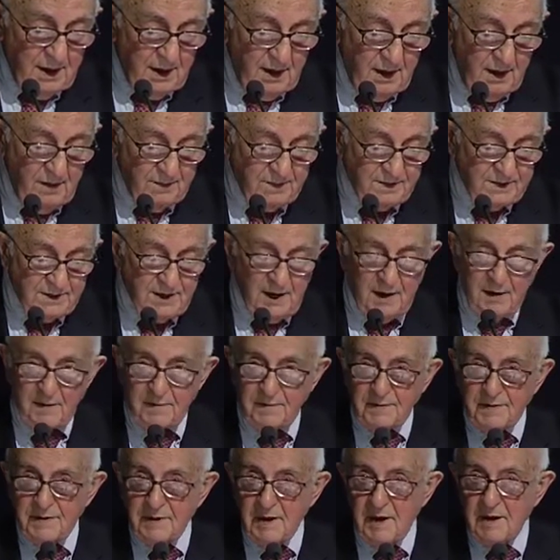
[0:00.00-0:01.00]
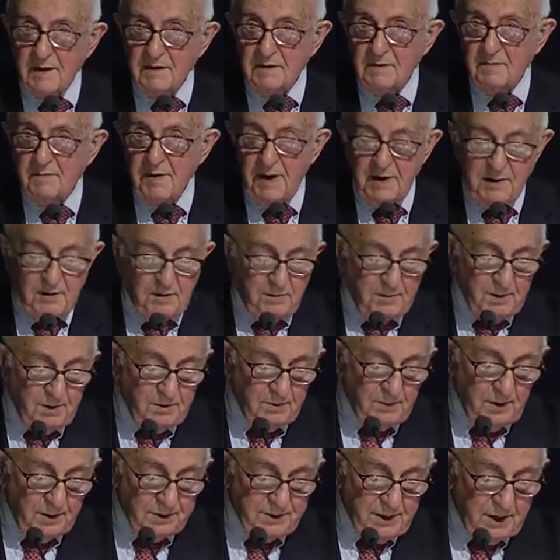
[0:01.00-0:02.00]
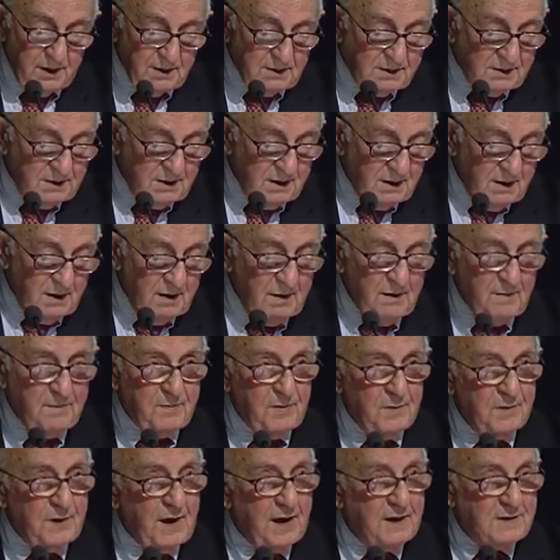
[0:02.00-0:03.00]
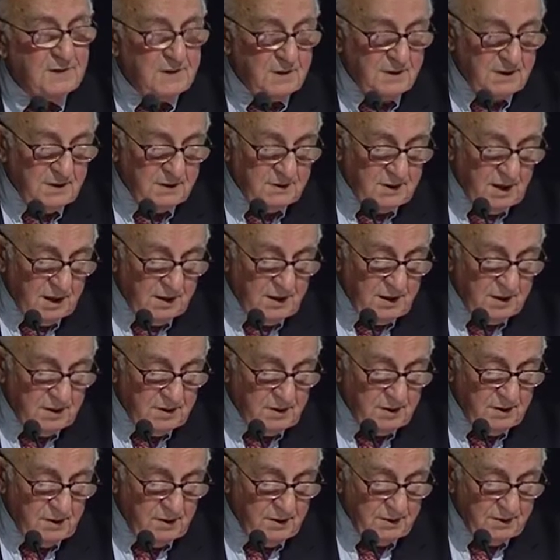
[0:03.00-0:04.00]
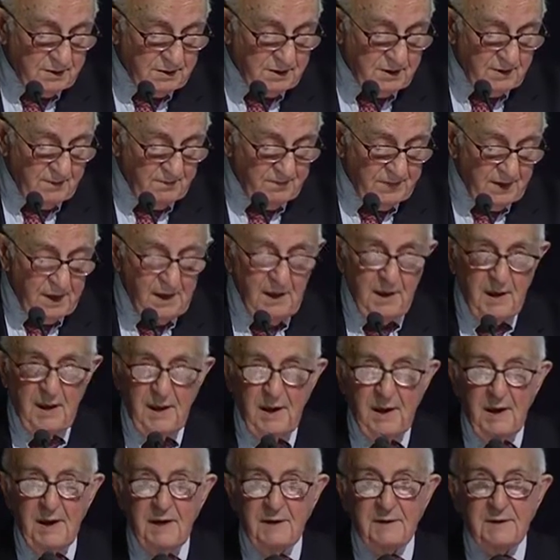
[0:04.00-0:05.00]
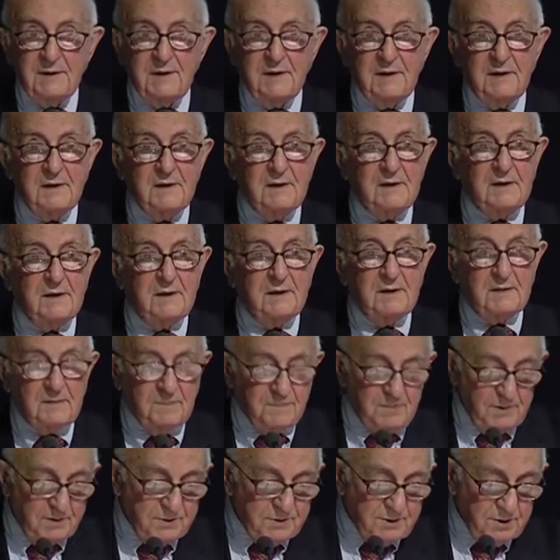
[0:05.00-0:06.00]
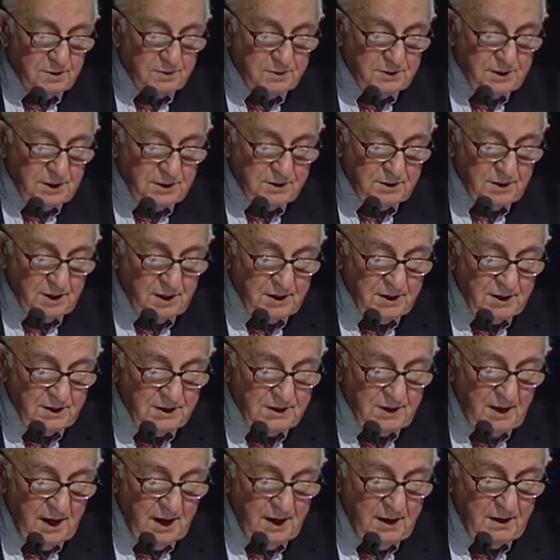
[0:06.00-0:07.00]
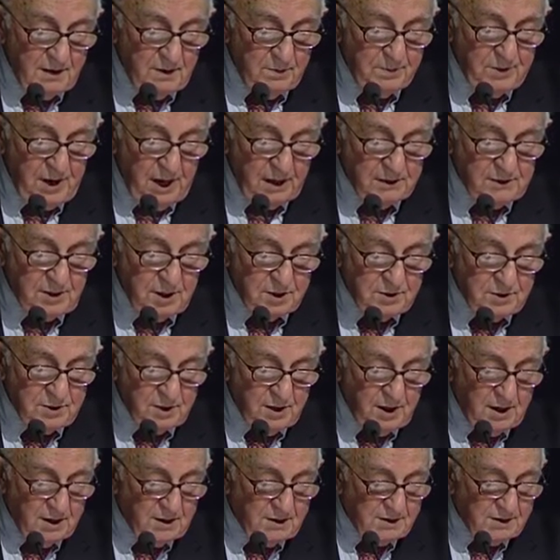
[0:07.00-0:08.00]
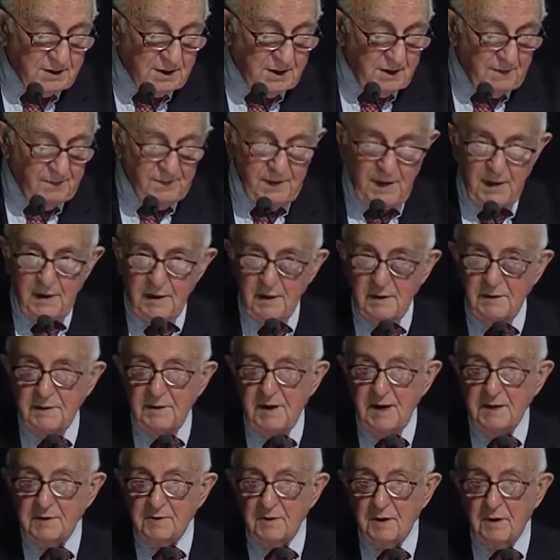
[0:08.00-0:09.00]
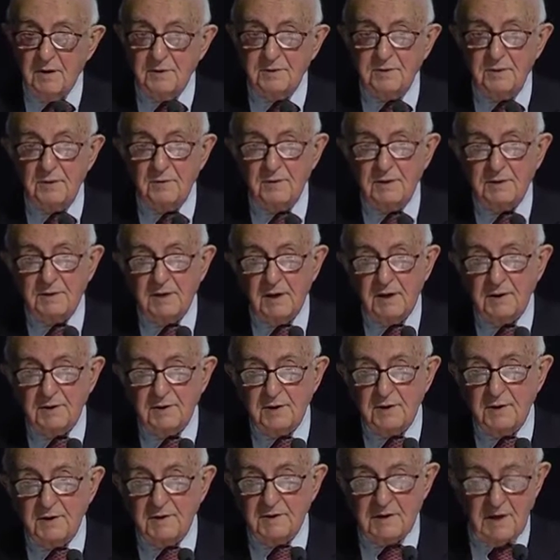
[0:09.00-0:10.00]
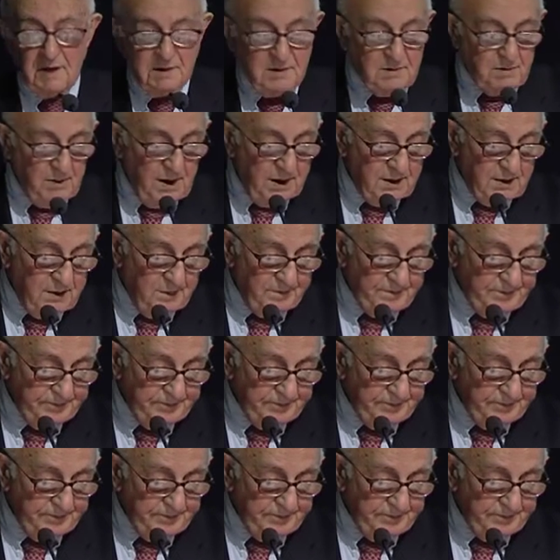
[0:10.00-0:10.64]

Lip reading: have served as valuable models for other international courts, and indeed for judiciaries and practitioners in national jurisdictions as well.